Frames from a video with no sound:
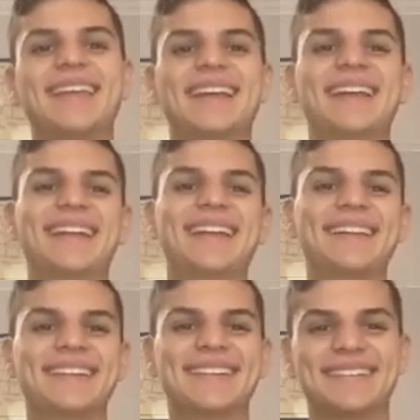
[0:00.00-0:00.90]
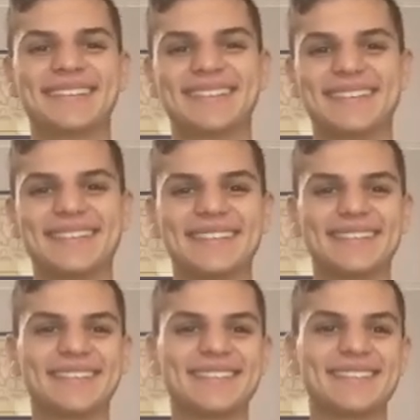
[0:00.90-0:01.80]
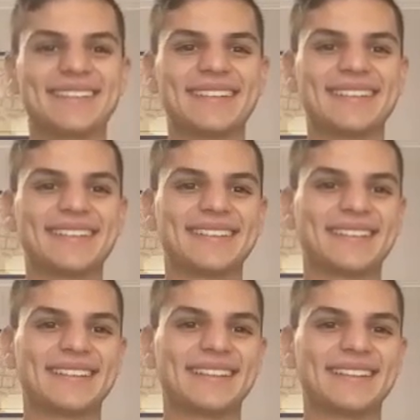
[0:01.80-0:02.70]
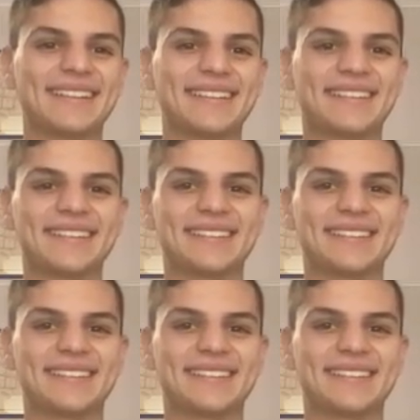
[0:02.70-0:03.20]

This person isn't speaking.